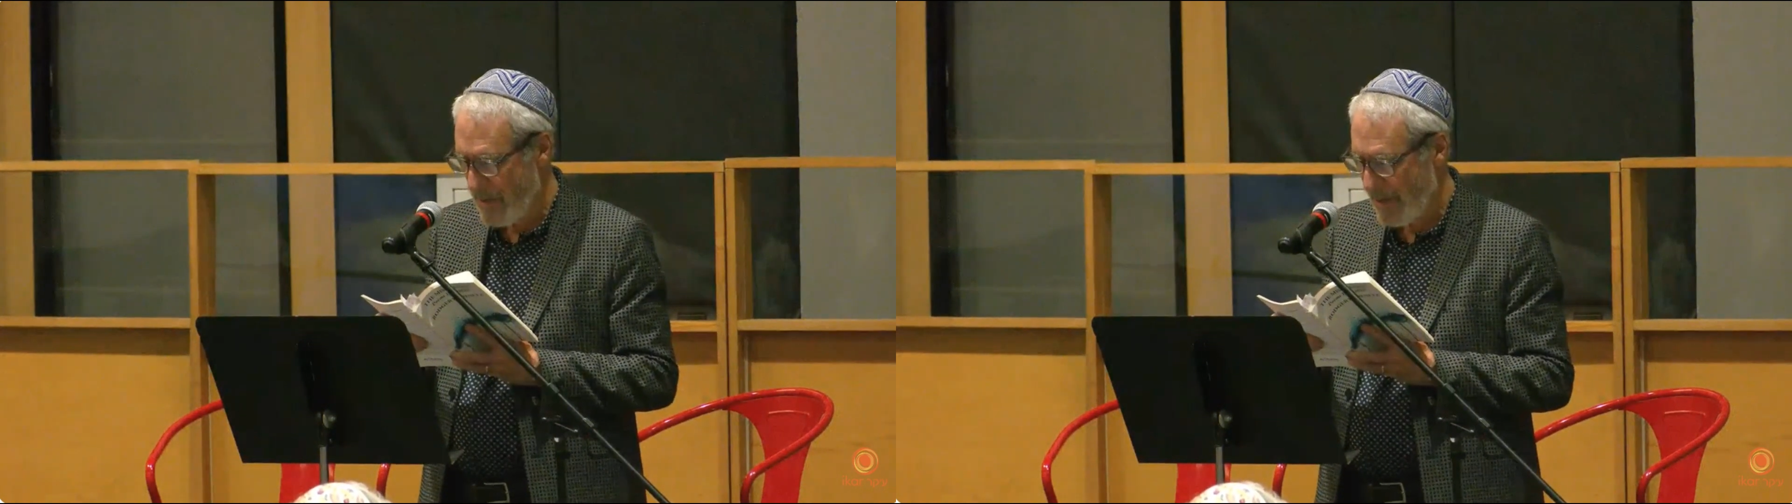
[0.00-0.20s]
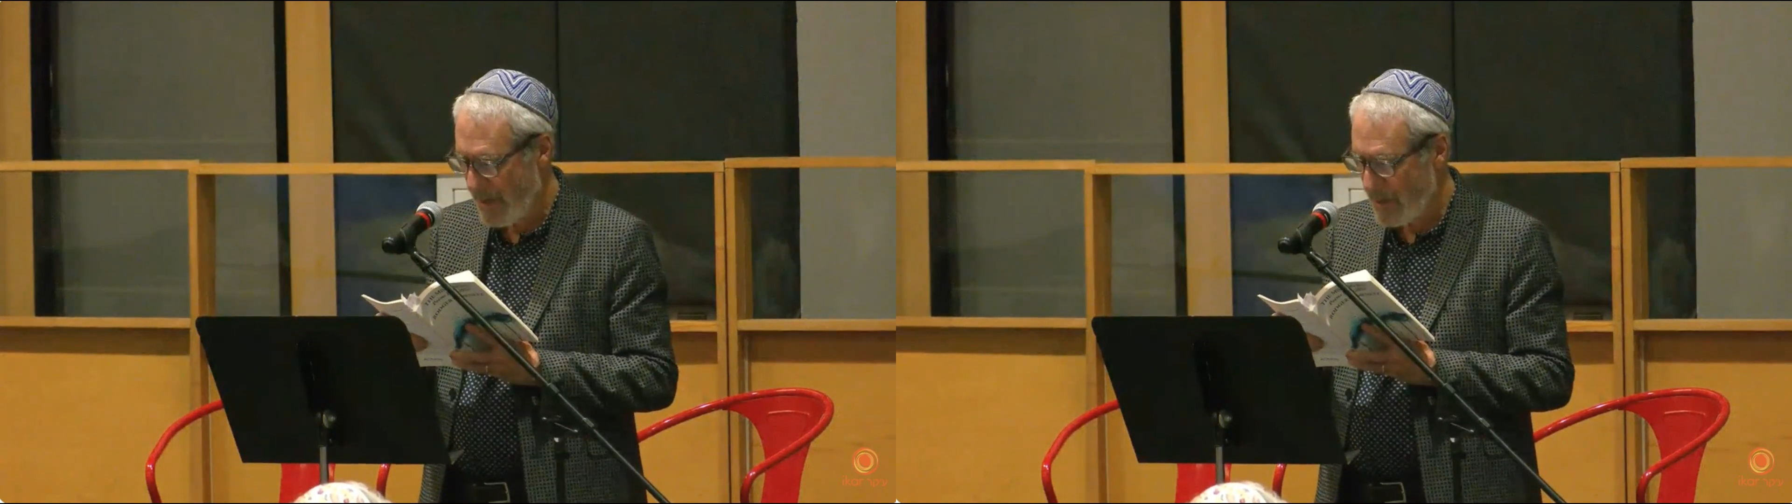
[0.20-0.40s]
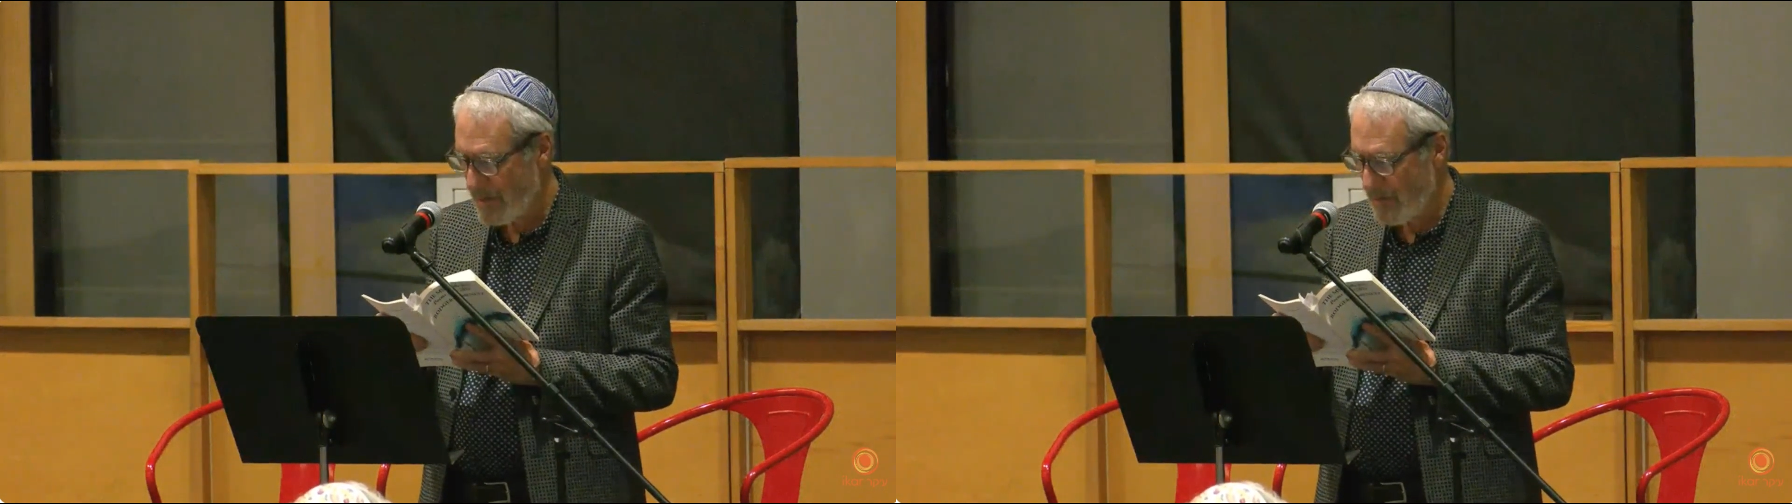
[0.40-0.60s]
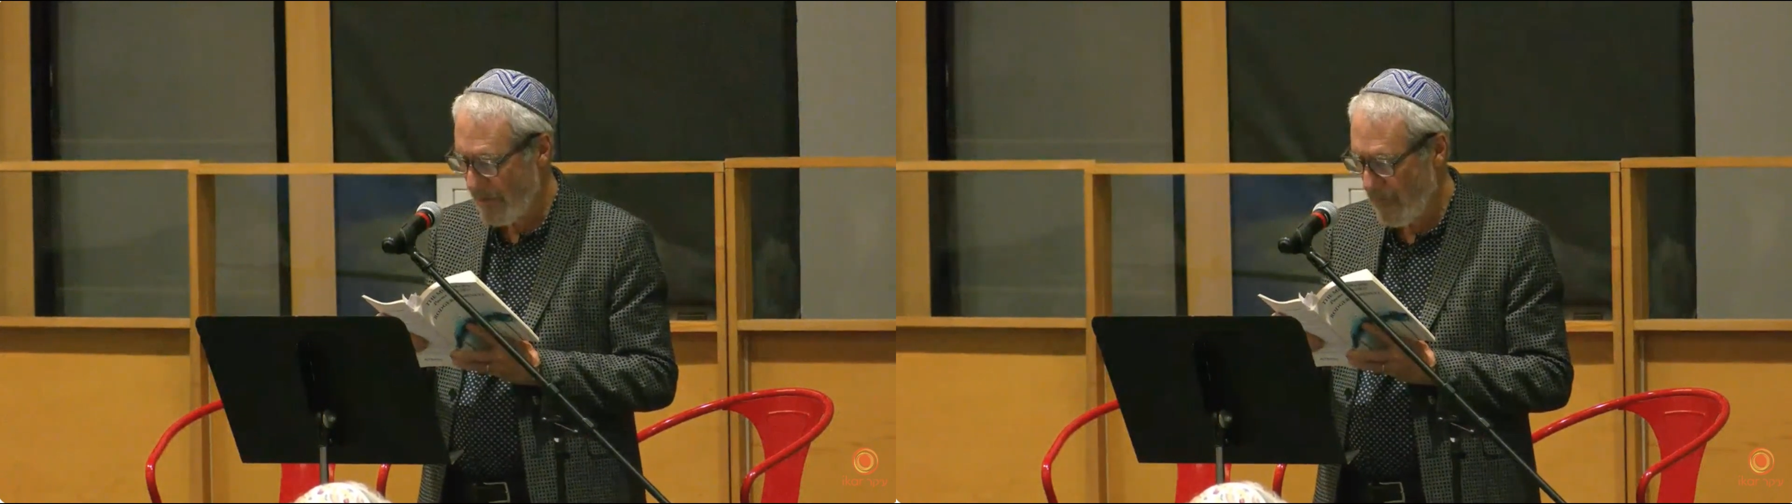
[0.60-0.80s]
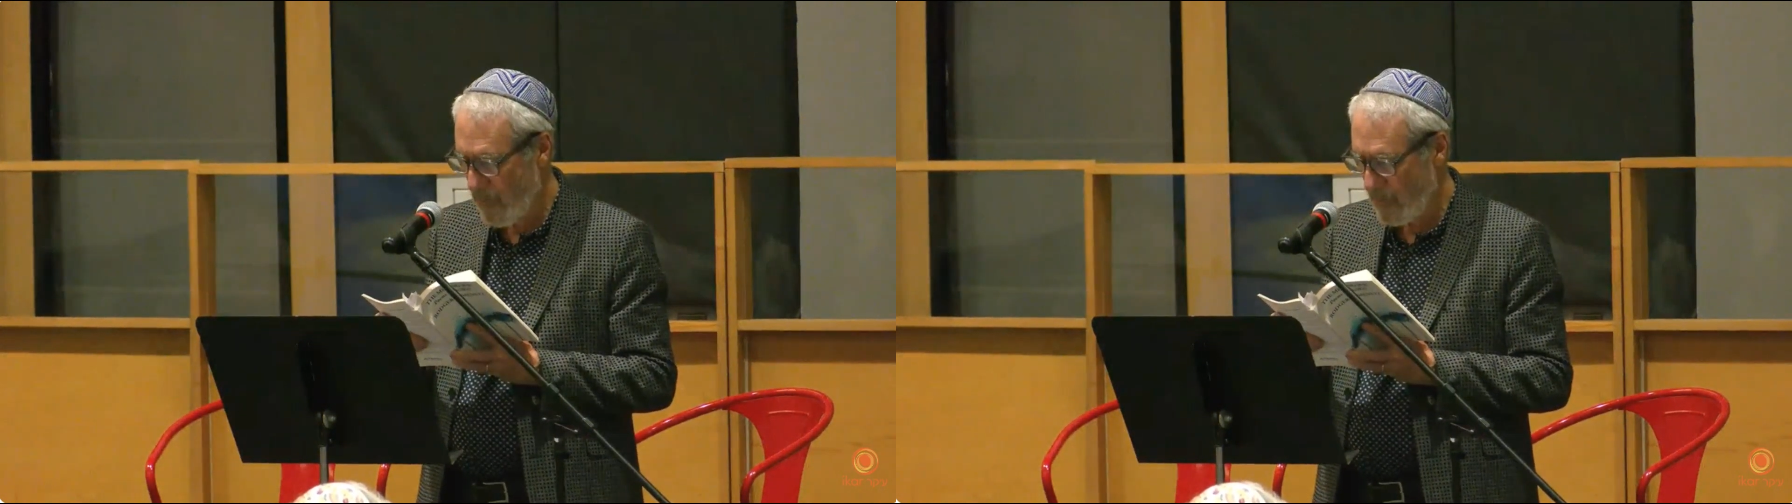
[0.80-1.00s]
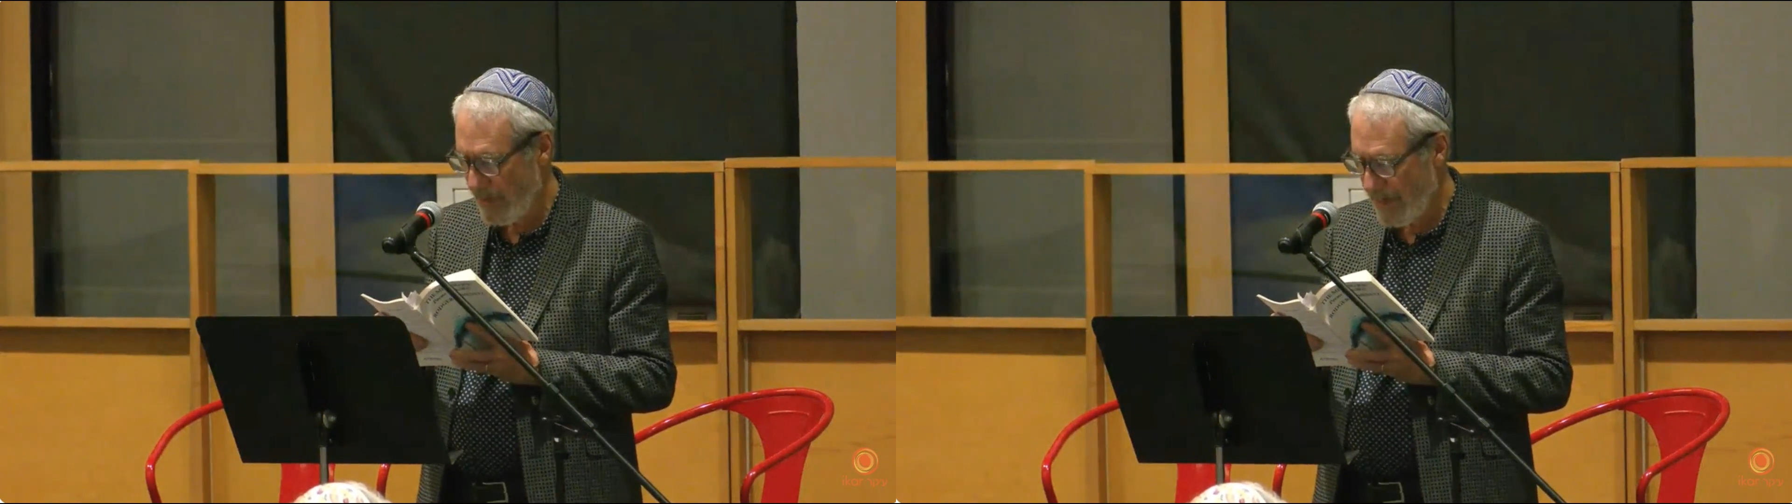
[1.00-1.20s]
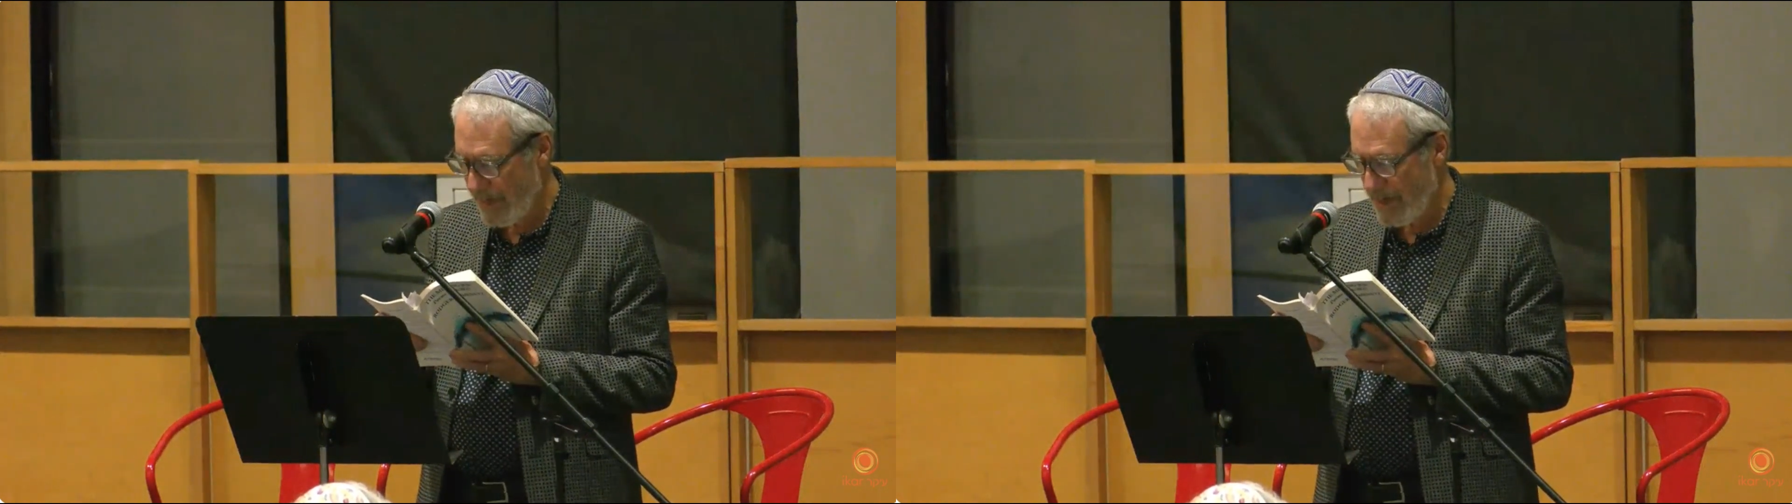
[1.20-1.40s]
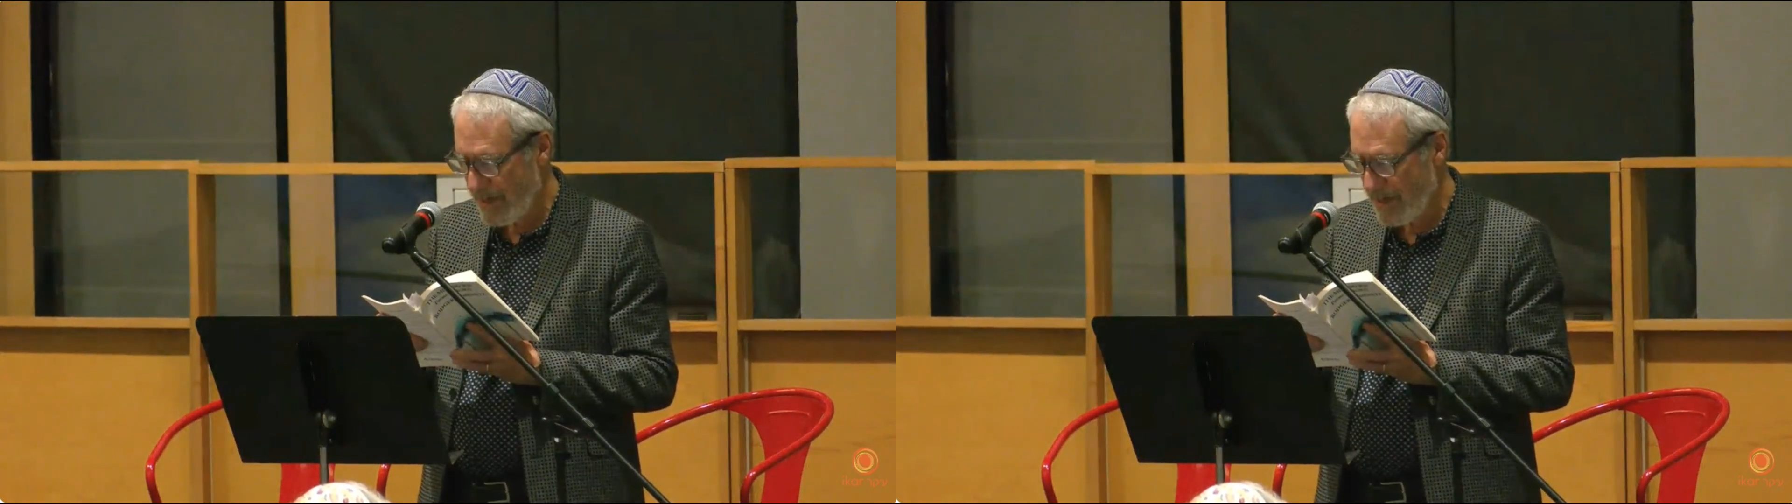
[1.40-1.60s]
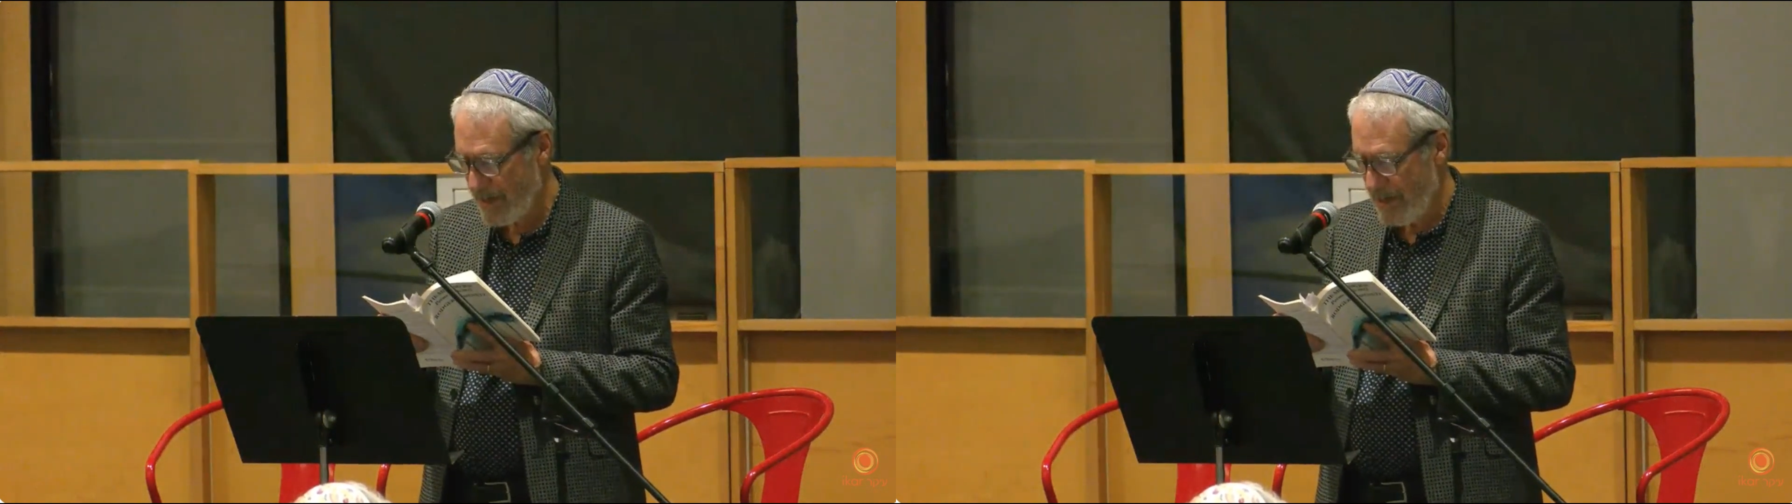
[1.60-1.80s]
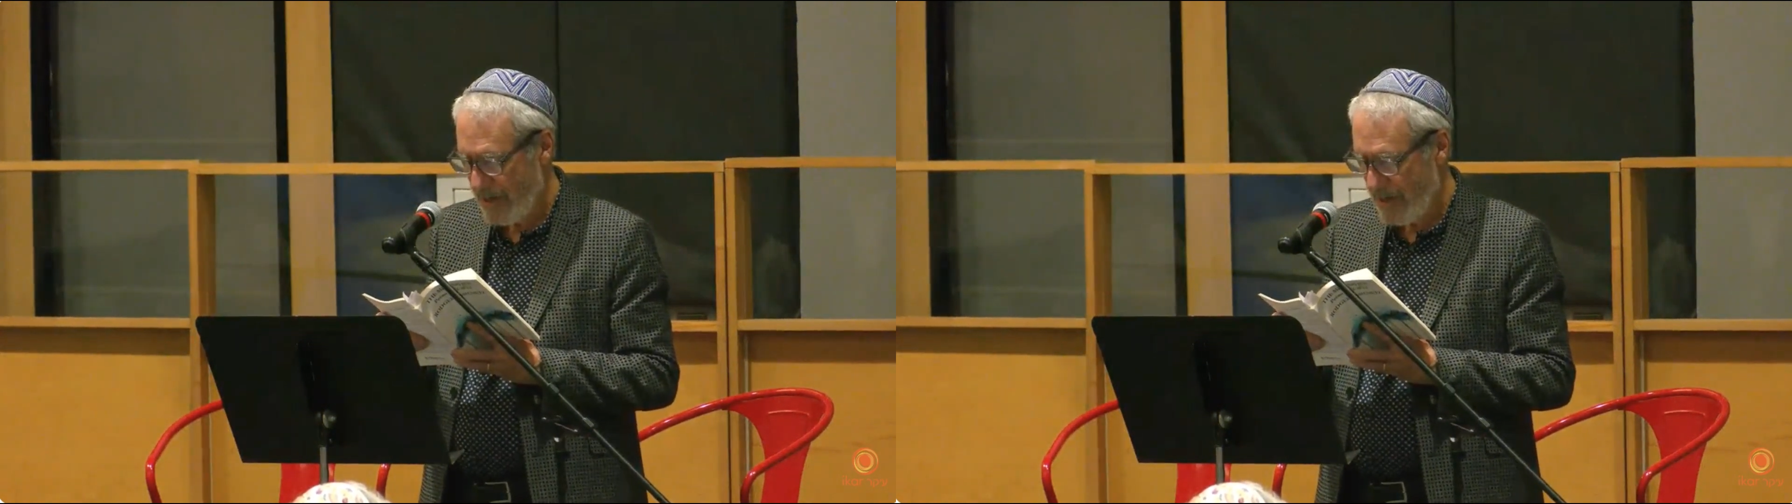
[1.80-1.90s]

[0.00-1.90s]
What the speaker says: begun before beginning.